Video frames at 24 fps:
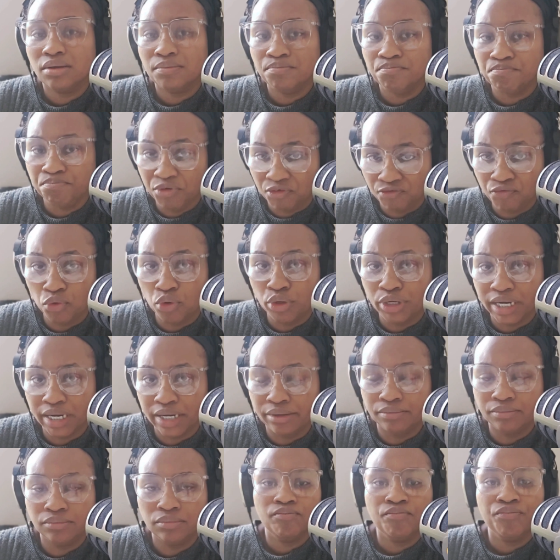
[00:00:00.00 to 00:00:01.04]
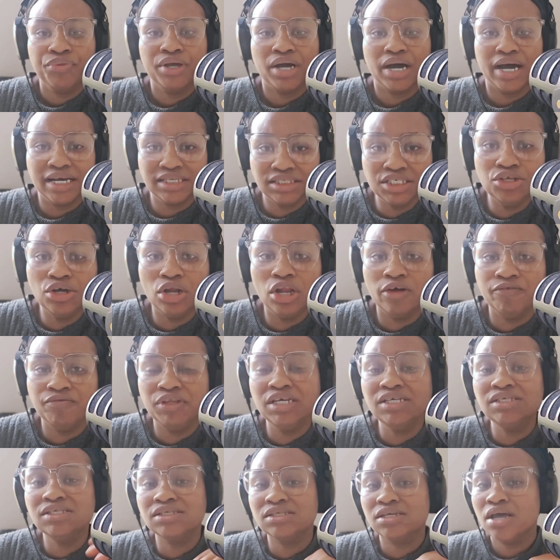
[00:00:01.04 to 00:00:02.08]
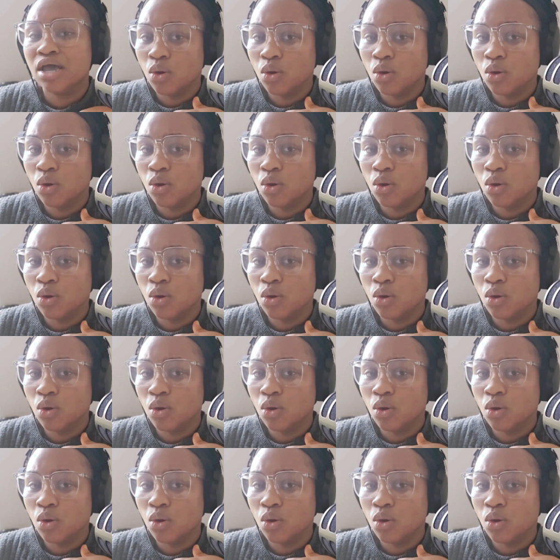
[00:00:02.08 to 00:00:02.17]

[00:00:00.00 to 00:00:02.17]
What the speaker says: before then. I did all of this,